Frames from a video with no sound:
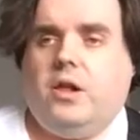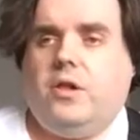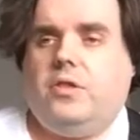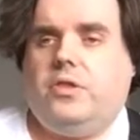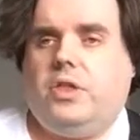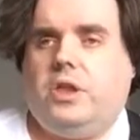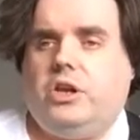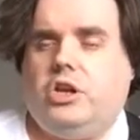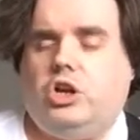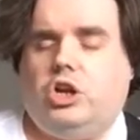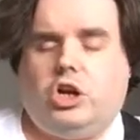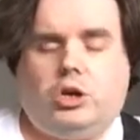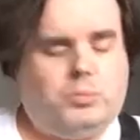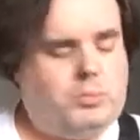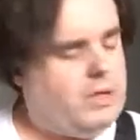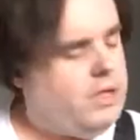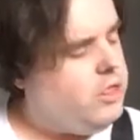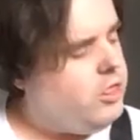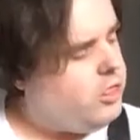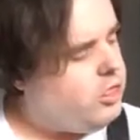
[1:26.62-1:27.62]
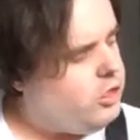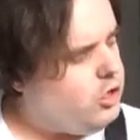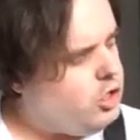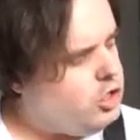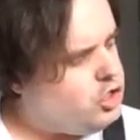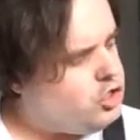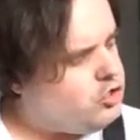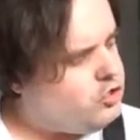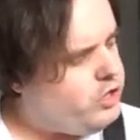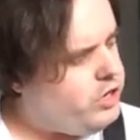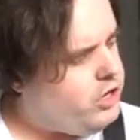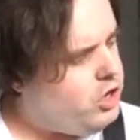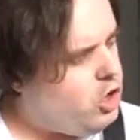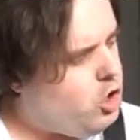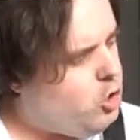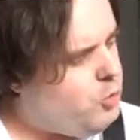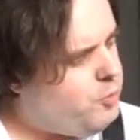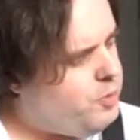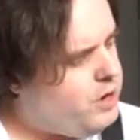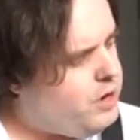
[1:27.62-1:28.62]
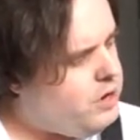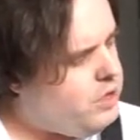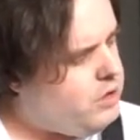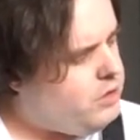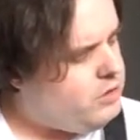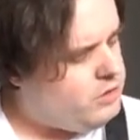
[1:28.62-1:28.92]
Then you're going to play the 3rd string open.